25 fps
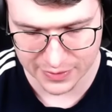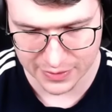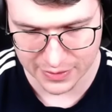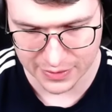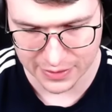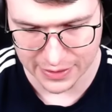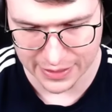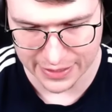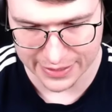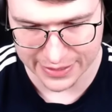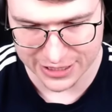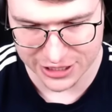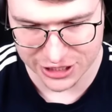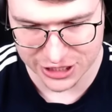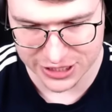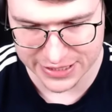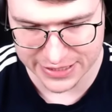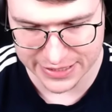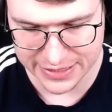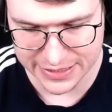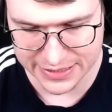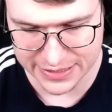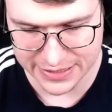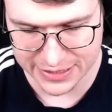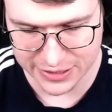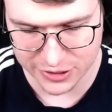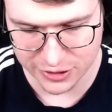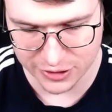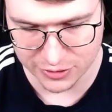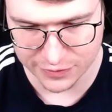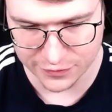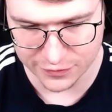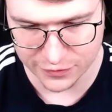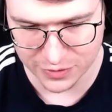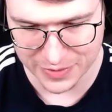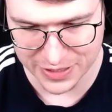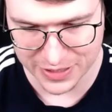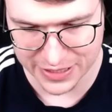I could just easily go in
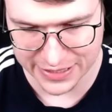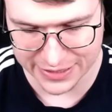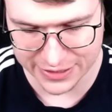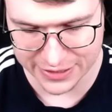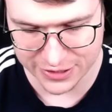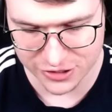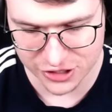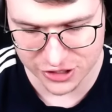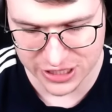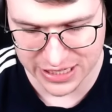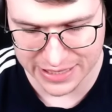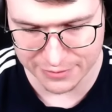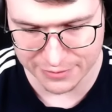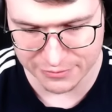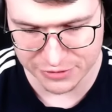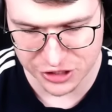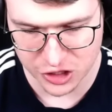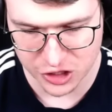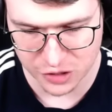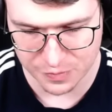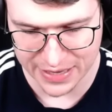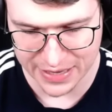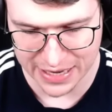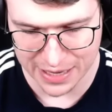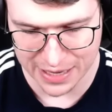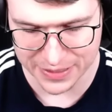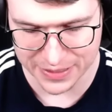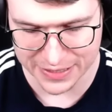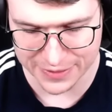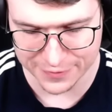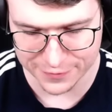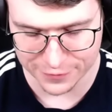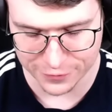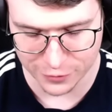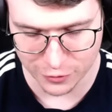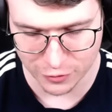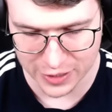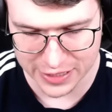for my Electro Giant. We should be up like
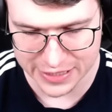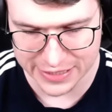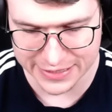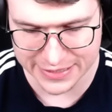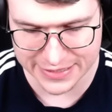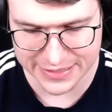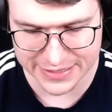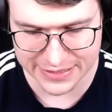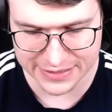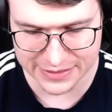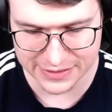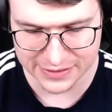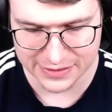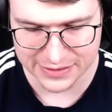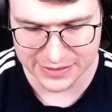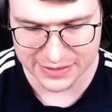4 elixir.